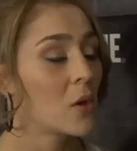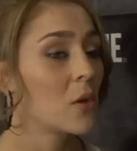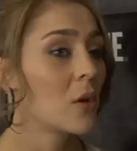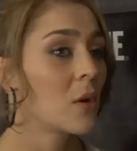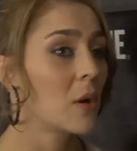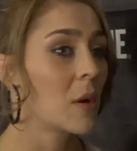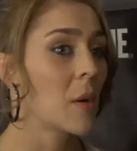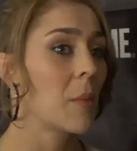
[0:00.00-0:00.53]

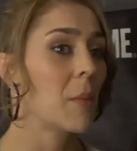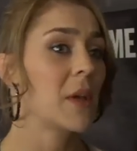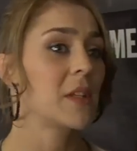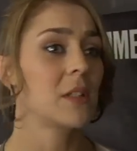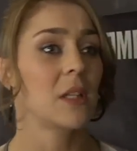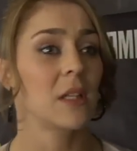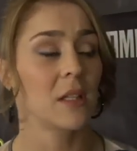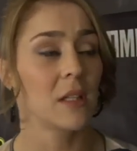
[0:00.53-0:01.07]
No, I, I
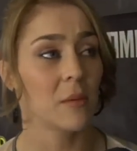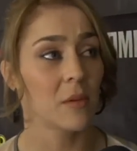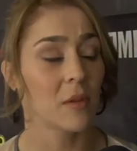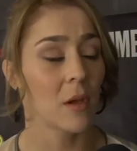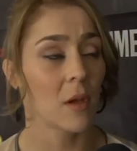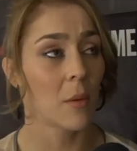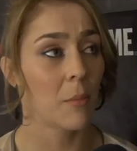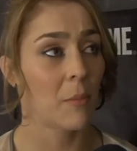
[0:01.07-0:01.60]
basically did
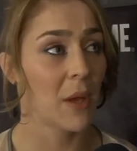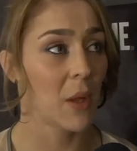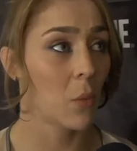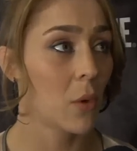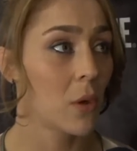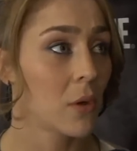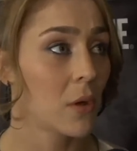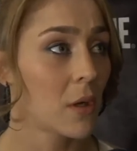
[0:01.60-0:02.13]
uh, pet
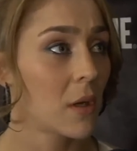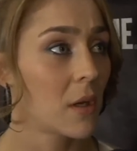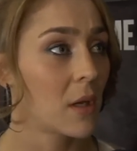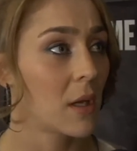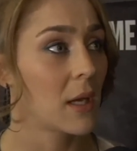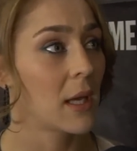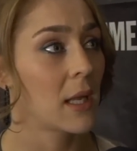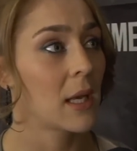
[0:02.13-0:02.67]
work,
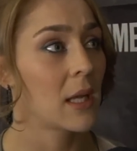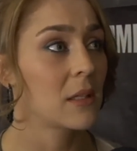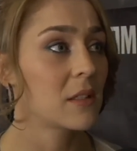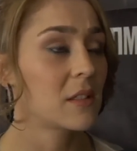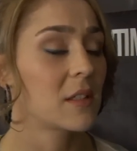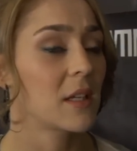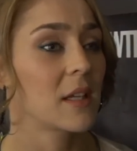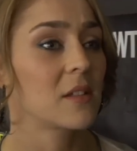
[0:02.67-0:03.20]
and
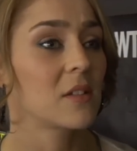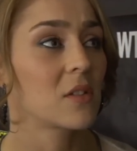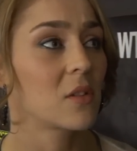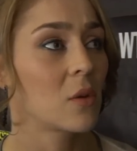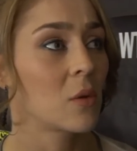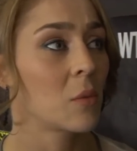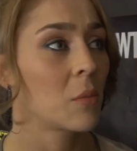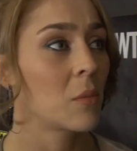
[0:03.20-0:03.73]
Alice had
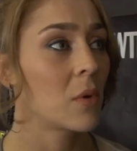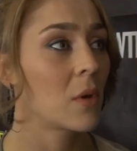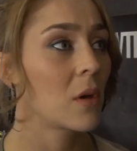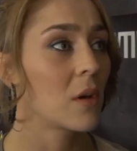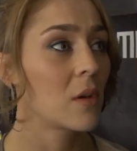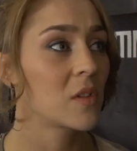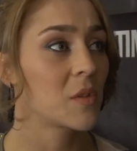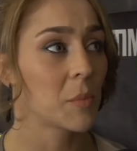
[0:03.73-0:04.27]
some
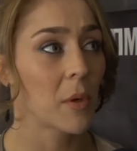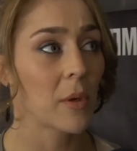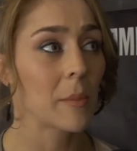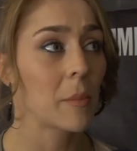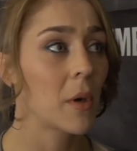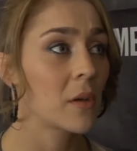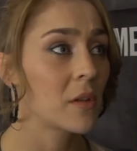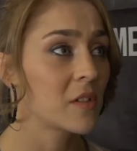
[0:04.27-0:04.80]
uh, sparring
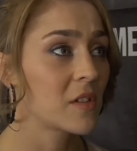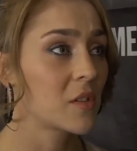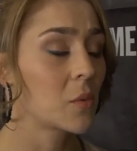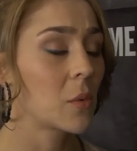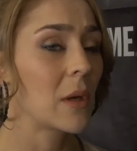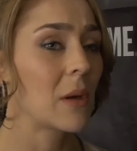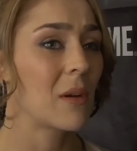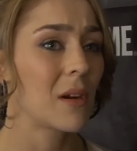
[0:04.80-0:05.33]
partners as
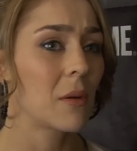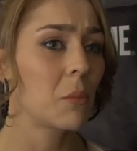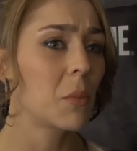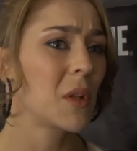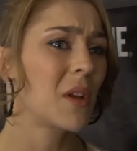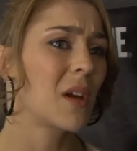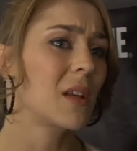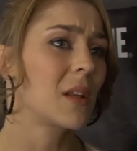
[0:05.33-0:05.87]
well. I,
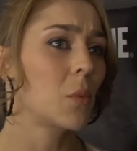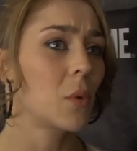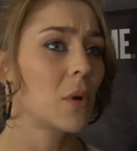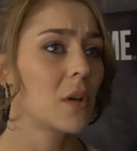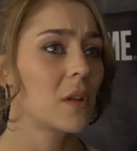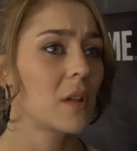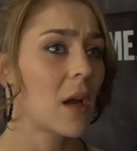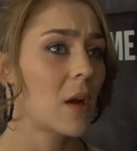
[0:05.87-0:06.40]
but I didn't
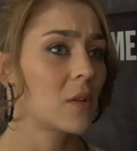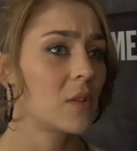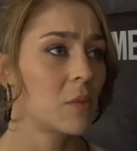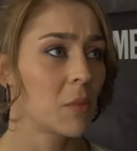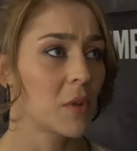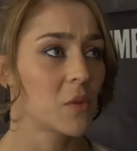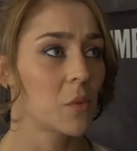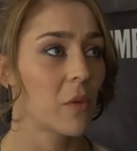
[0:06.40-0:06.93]
work out
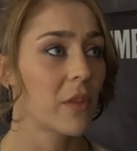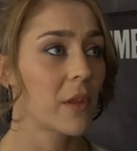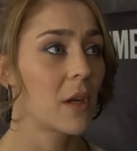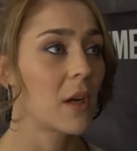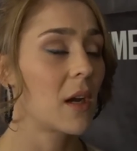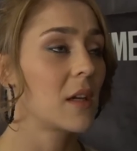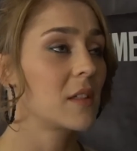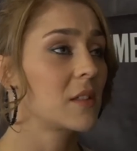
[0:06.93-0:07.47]
too much with the
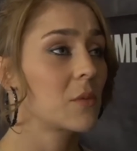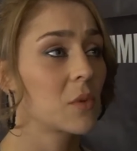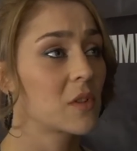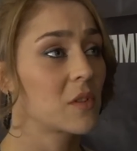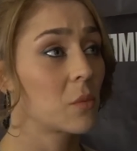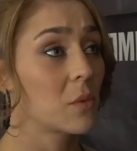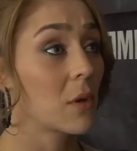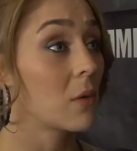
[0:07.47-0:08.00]
guys. I
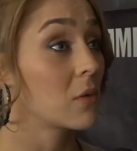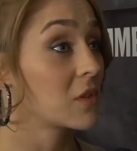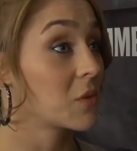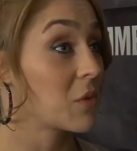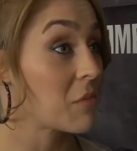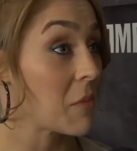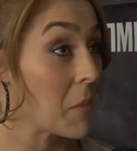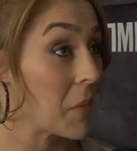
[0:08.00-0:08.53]
was also
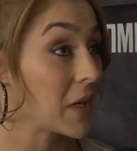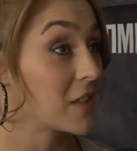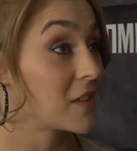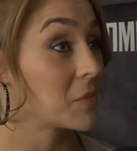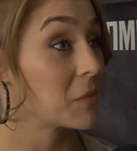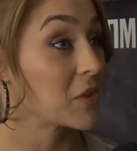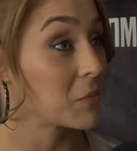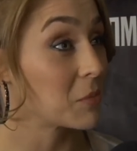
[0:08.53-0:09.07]
with my
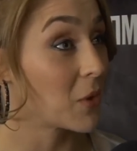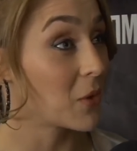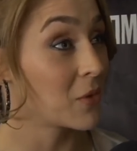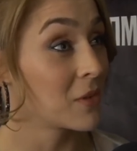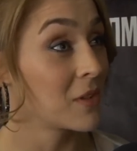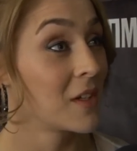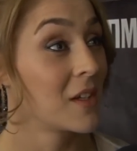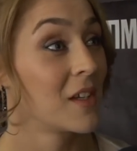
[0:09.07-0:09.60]
manager, Bas
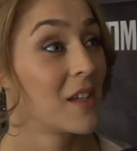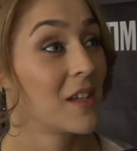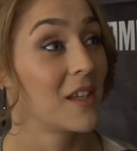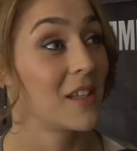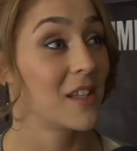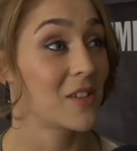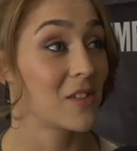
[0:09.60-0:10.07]
Boon. He hmm.